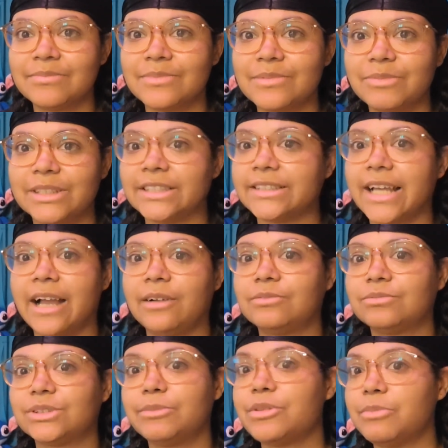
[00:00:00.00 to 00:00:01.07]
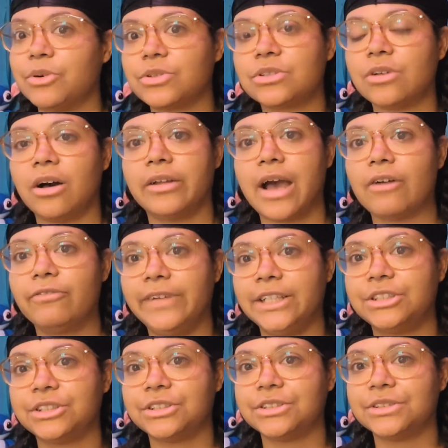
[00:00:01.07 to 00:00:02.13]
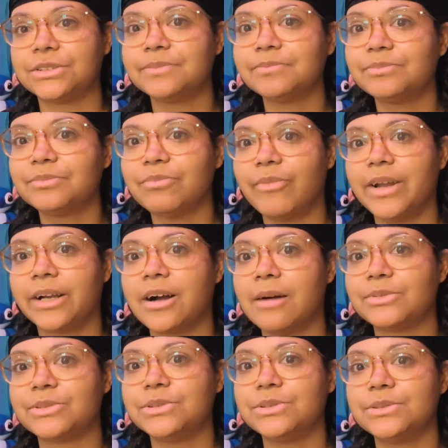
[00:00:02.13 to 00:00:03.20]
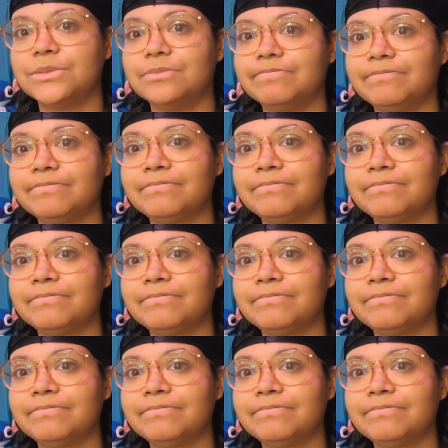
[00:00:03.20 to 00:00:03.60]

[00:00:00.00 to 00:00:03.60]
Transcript: which is like some of the most sought out features when it comes to